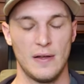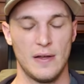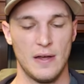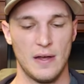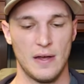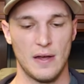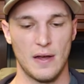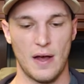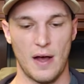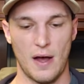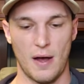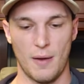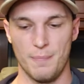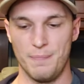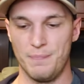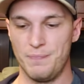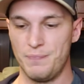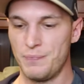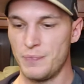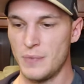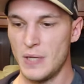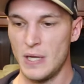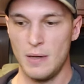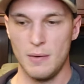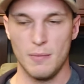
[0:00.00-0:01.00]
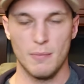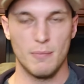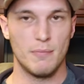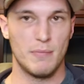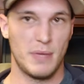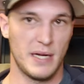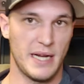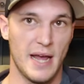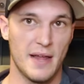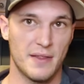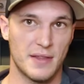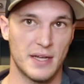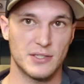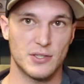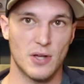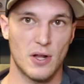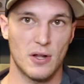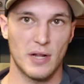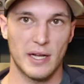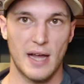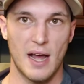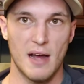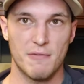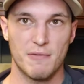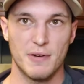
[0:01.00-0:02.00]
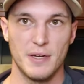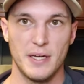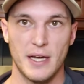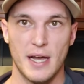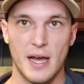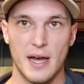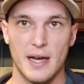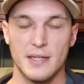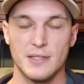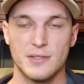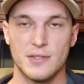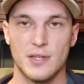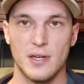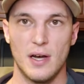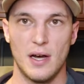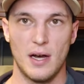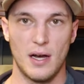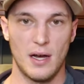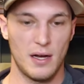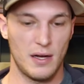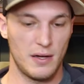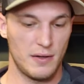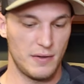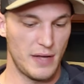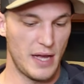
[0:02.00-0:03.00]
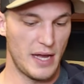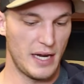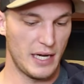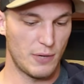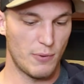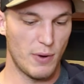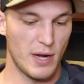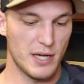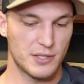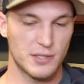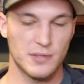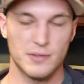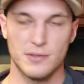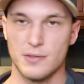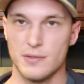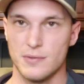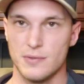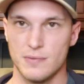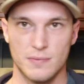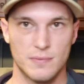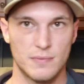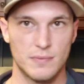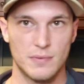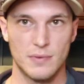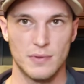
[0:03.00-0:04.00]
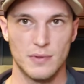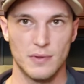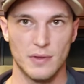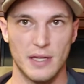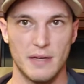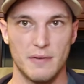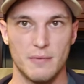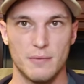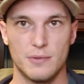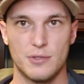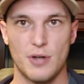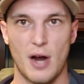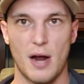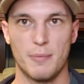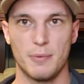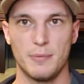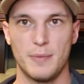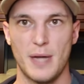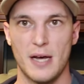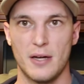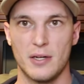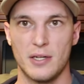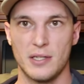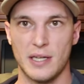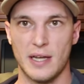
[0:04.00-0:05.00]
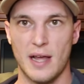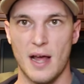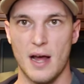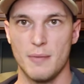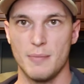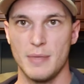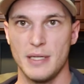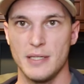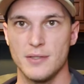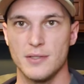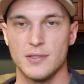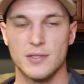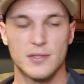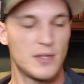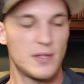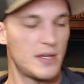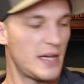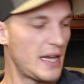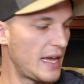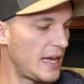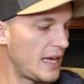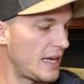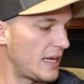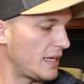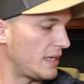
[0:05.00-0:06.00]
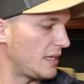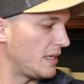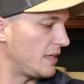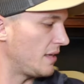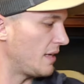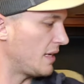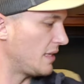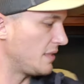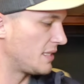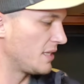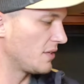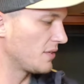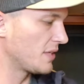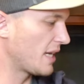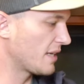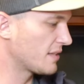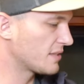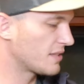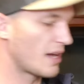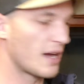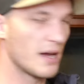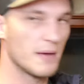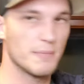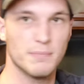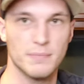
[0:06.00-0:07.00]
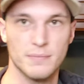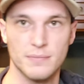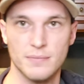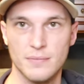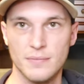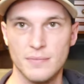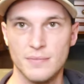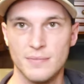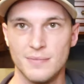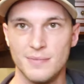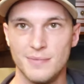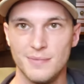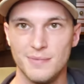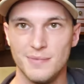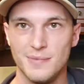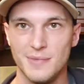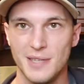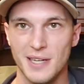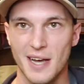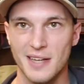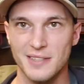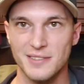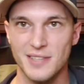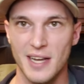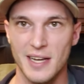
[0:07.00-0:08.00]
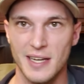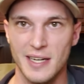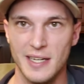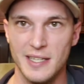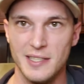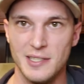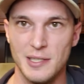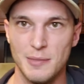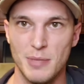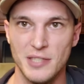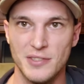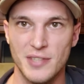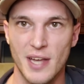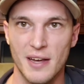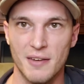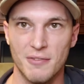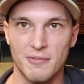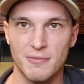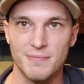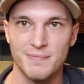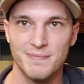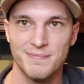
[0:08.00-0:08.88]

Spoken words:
But yeah, that's all I got for you guys. Any questions? Drop them down in the comments, and until next time, guys, take it easy, be safe.